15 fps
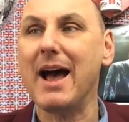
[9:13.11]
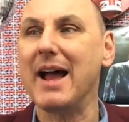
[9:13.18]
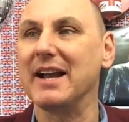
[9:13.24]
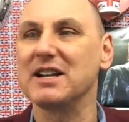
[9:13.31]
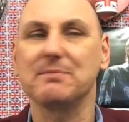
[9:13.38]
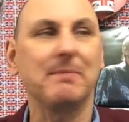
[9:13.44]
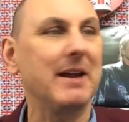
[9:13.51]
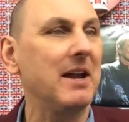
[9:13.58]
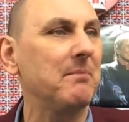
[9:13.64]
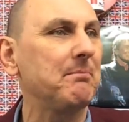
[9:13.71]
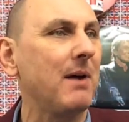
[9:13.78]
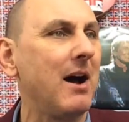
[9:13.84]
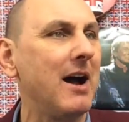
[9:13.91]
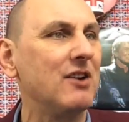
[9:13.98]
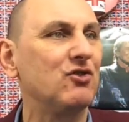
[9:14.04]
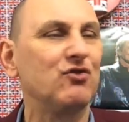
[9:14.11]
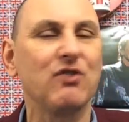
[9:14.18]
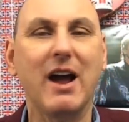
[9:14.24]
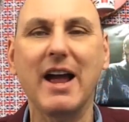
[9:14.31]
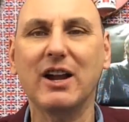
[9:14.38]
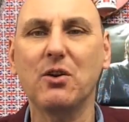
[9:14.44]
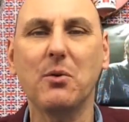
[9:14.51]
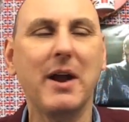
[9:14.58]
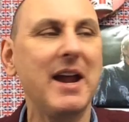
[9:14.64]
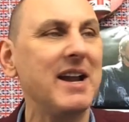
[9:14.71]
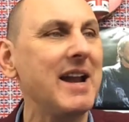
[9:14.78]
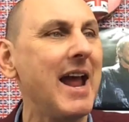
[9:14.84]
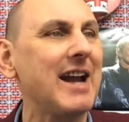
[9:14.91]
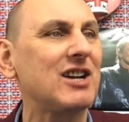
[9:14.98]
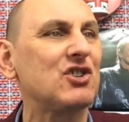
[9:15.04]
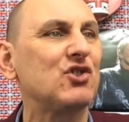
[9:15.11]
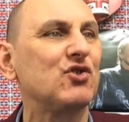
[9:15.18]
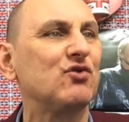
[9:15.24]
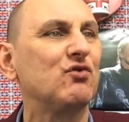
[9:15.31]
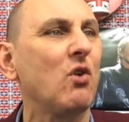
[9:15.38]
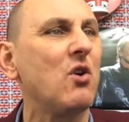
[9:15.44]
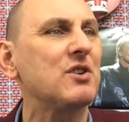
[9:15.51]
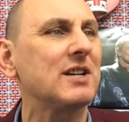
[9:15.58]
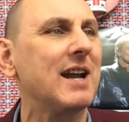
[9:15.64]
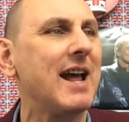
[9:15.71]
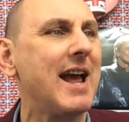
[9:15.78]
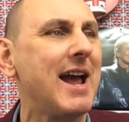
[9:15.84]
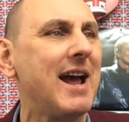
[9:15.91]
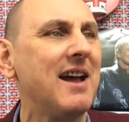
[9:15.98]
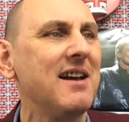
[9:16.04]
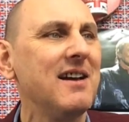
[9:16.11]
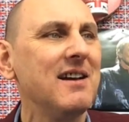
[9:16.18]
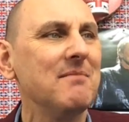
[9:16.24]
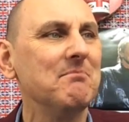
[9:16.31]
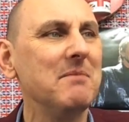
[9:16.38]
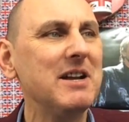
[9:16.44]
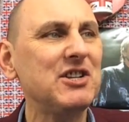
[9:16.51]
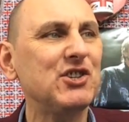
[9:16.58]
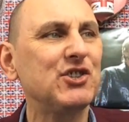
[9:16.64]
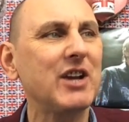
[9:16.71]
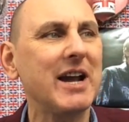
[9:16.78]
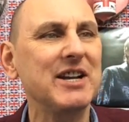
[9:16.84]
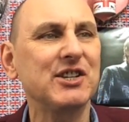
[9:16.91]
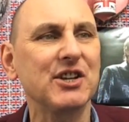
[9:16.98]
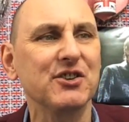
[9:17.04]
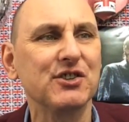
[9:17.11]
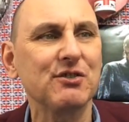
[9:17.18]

and it's by drag queen extraordinaire Miss Jason.